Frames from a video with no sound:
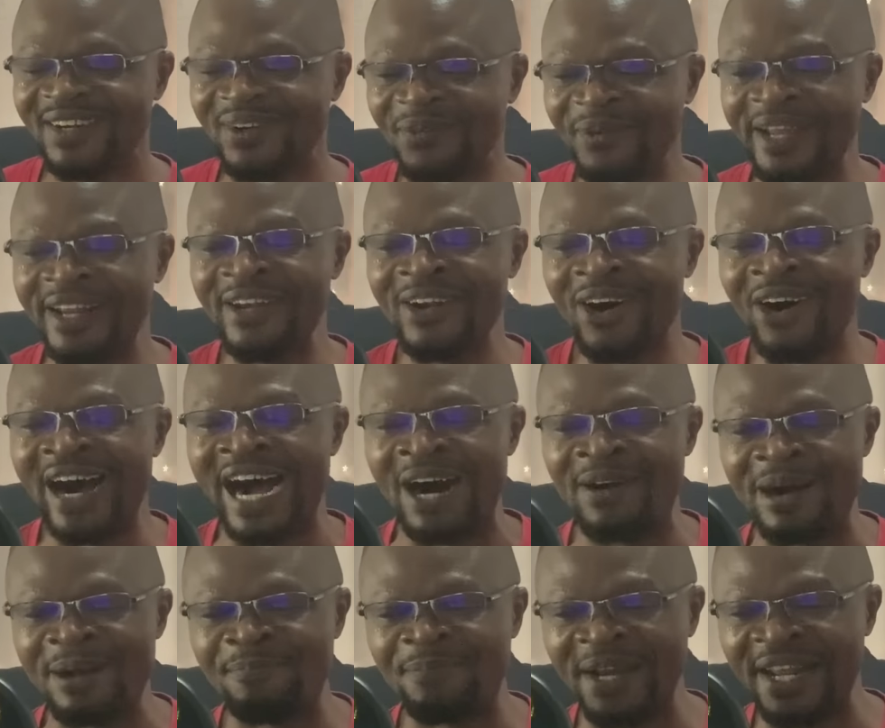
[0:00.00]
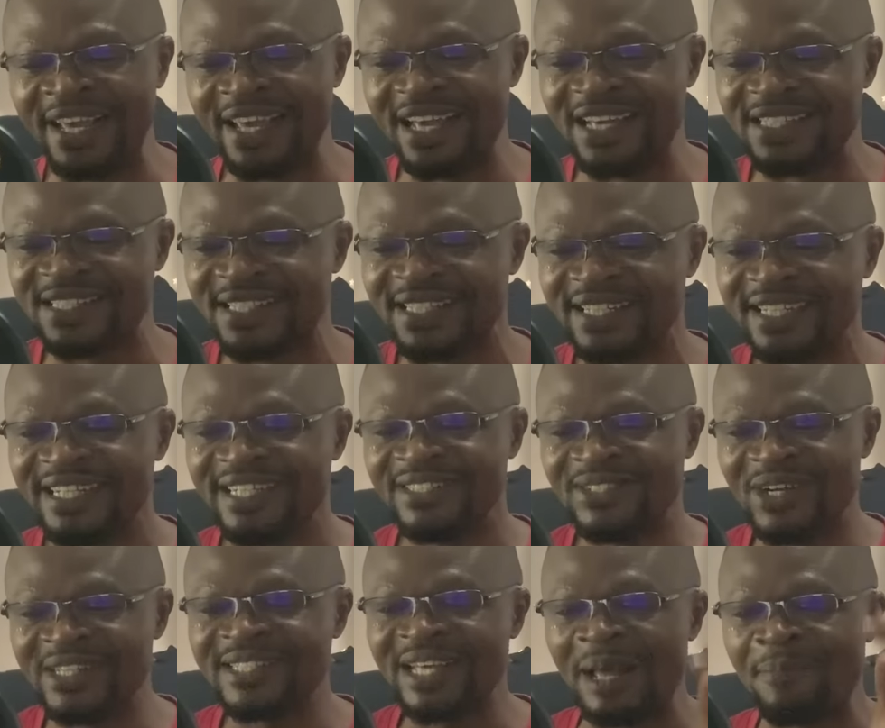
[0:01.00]
We know our players.
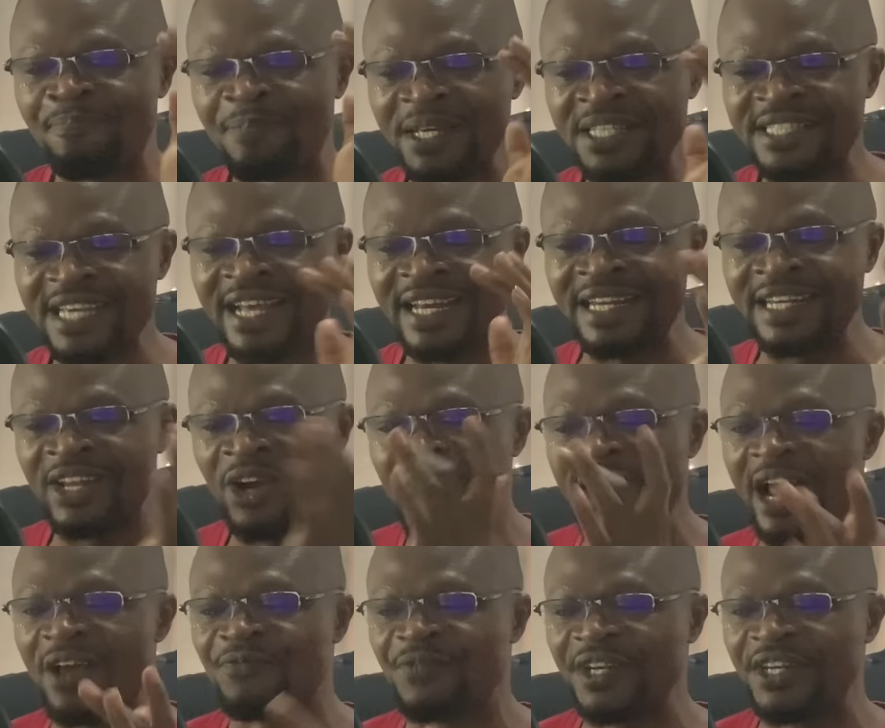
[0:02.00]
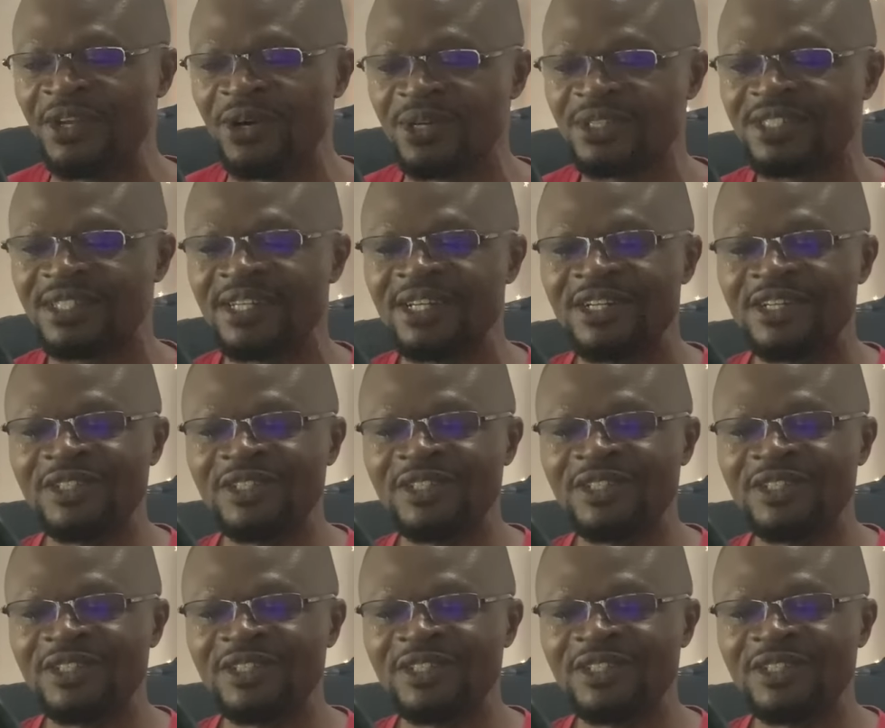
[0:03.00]
Those are pictured in the other videos